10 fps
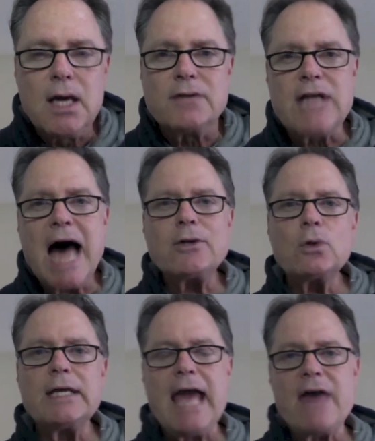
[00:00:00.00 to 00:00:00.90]
Not
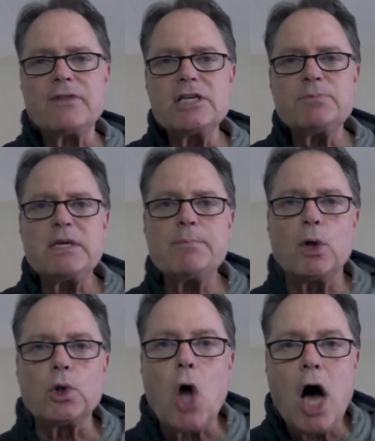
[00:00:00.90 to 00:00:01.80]
only had these
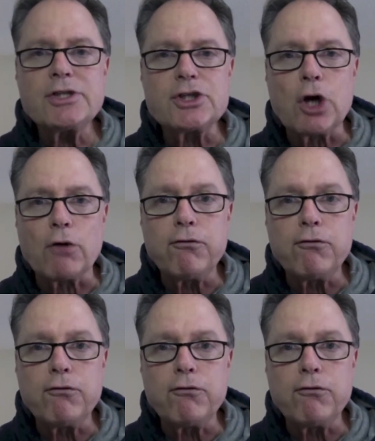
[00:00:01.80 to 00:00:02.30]
people lost their